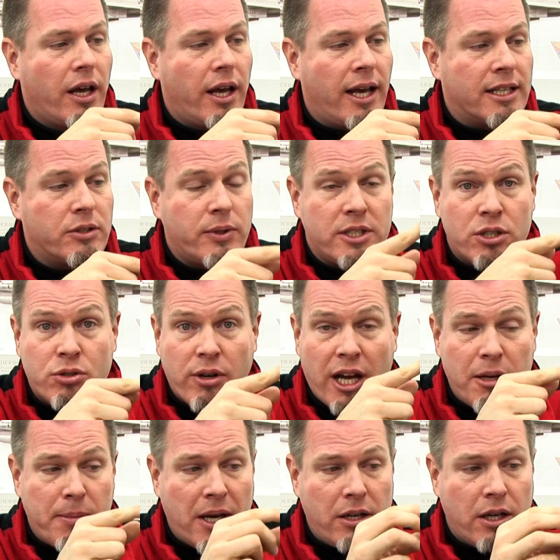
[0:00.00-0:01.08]
And so I just
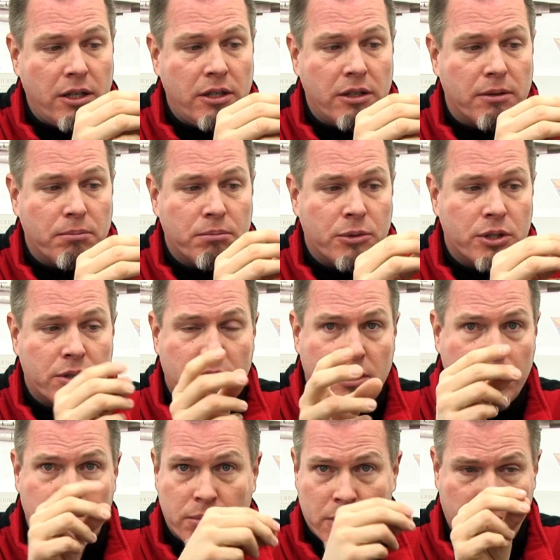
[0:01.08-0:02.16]
tried them out on here. Just
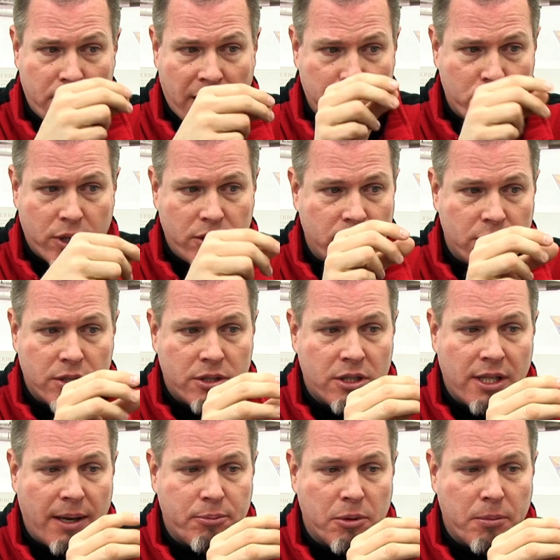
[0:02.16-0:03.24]
got a paintbrush and just
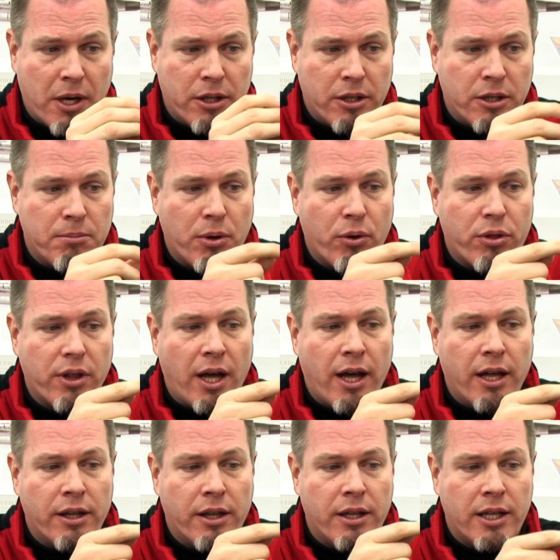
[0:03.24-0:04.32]
slapped them on there, both
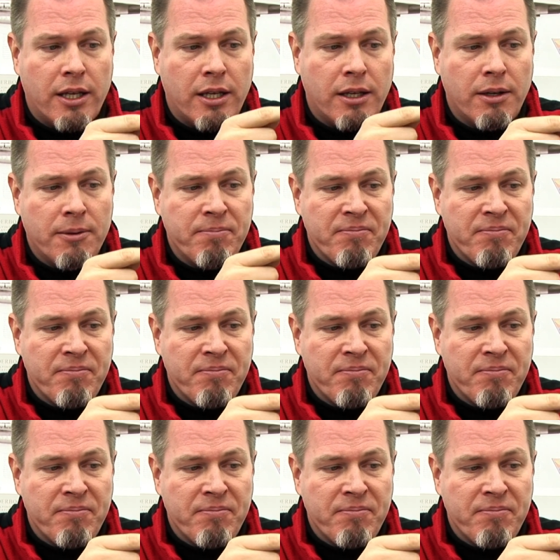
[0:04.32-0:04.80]
on the